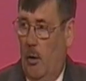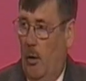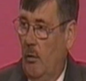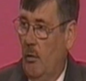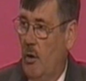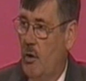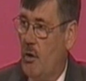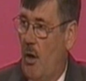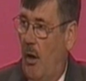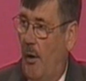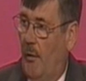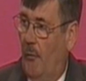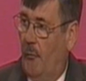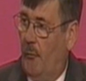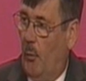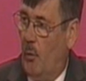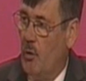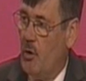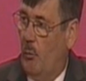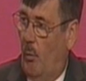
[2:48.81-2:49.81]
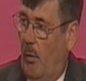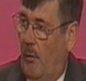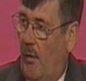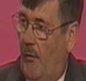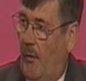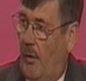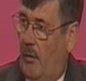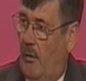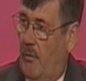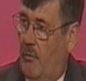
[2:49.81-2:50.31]
alongside the
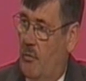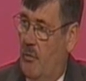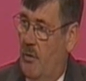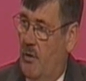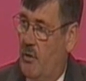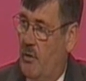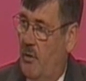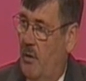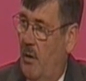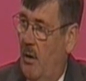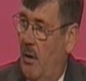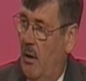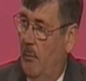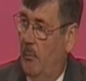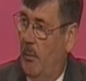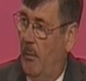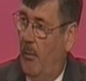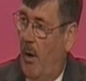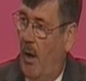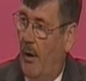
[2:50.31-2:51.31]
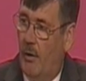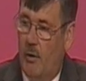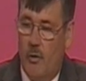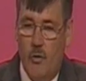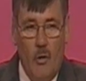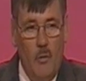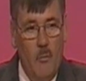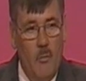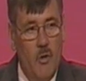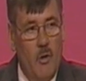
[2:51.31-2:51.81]
41 other countries
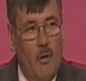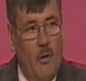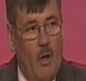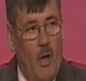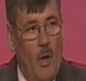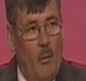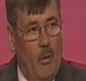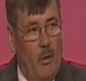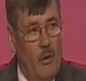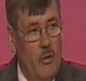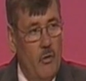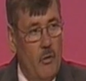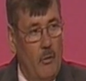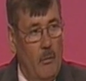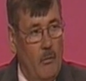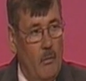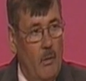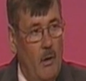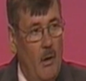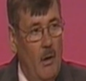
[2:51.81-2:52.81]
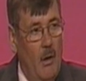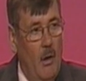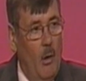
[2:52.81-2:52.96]
providing troops to the coalition.